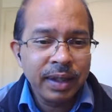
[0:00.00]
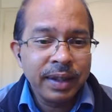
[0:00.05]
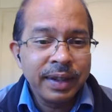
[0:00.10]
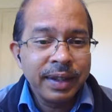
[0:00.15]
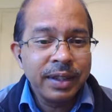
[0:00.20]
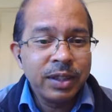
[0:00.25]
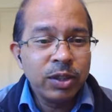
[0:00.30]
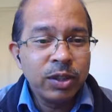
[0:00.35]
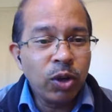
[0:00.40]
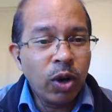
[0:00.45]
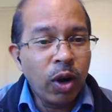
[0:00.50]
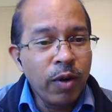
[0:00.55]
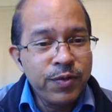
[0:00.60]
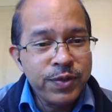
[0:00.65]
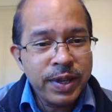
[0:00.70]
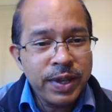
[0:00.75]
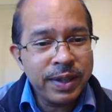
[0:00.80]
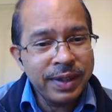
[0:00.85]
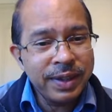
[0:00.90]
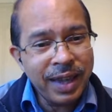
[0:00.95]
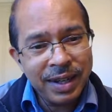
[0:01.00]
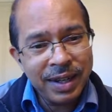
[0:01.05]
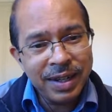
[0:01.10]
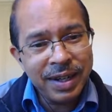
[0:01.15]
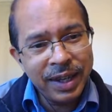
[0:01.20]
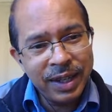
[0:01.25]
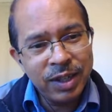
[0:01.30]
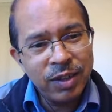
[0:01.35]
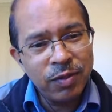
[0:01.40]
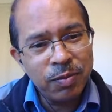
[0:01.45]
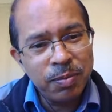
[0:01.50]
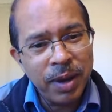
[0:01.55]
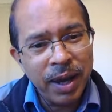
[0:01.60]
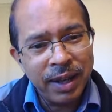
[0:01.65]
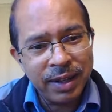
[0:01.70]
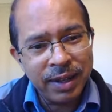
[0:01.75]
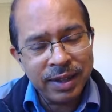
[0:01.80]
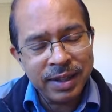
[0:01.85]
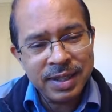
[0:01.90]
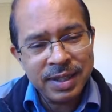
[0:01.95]
To offset that negative
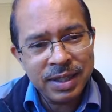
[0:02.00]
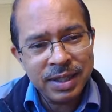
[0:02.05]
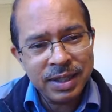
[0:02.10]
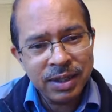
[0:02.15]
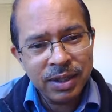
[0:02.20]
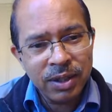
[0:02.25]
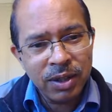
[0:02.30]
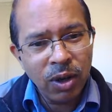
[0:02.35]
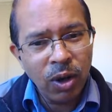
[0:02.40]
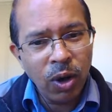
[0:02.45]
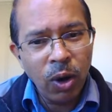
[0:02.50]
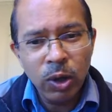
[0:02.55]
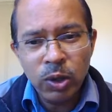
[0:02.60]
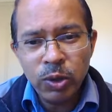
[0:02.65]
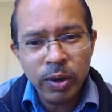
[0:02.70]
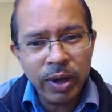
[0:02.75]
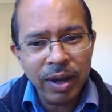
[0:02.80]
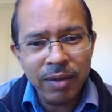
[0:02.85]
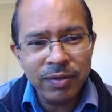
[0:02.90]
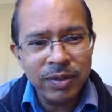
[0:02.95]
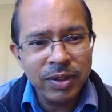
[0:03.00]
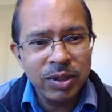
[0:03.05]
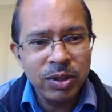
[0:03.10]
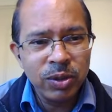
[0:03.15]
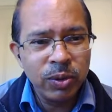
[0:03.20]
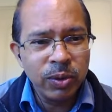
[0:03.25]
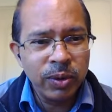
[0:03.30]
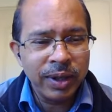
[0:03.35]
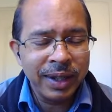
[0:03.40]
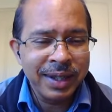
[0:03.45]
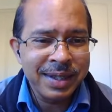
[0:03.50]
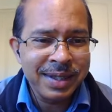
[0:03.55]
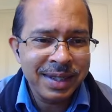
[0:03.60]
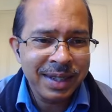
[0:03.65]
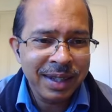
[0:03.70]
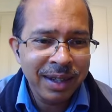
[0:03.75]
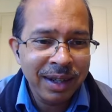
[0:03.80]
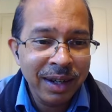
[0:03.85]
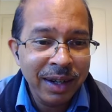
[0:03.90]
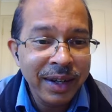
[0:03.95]
balance, all you have to do is
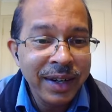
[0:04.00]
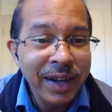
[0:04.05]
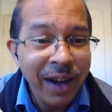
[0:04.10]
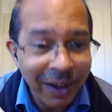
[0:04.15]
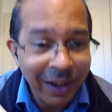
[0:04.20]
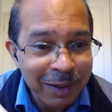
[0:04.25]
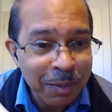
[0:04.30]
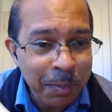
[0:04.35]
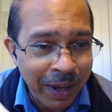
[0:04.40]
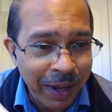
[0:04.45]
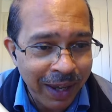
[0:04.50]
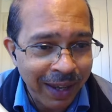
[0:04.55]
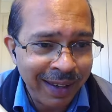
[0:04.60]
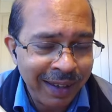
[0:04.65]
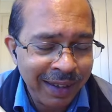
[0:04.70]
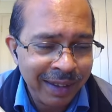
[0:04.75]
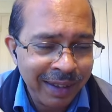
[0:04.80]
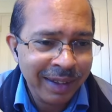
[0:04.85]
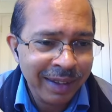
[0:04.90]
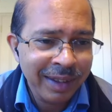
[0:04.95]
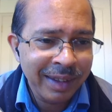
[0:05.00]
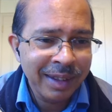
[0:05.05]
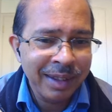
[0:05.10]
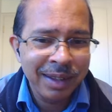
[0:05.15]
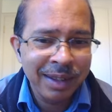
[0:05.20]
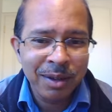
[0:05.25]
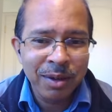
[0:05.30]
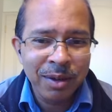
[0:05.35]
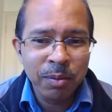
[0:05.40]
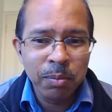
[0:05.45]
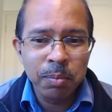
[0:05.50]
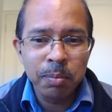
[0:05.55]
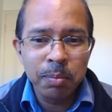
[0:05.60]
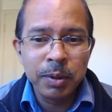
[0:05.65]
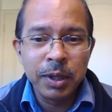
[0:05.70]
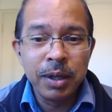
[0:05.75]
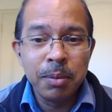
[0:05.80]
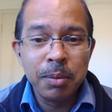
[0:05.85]
not pay the